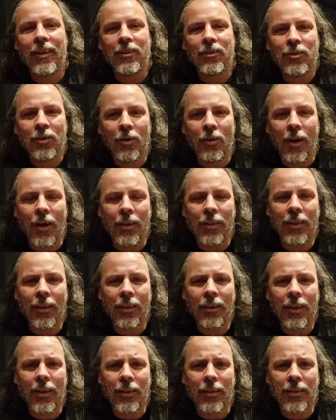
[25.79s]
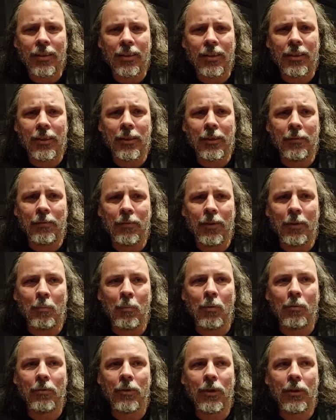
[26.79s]
So I think that the
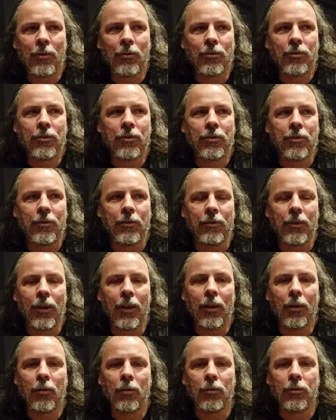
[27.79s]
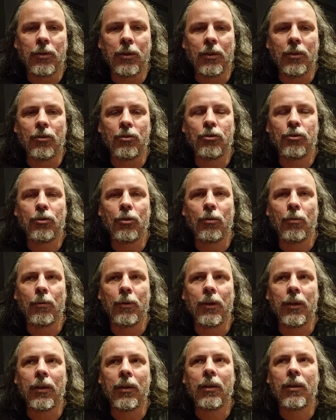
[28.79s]
movie was really good in
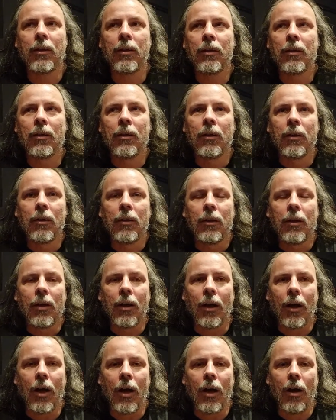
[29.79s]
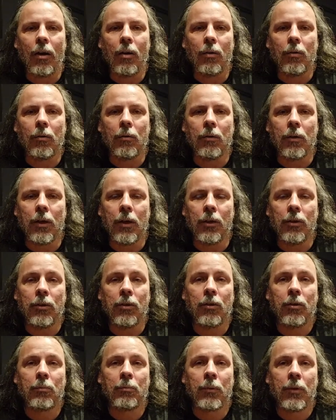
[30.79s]
showing how a
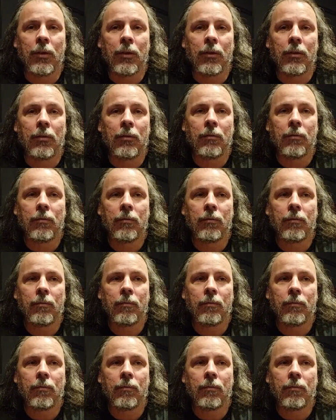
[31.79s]
normal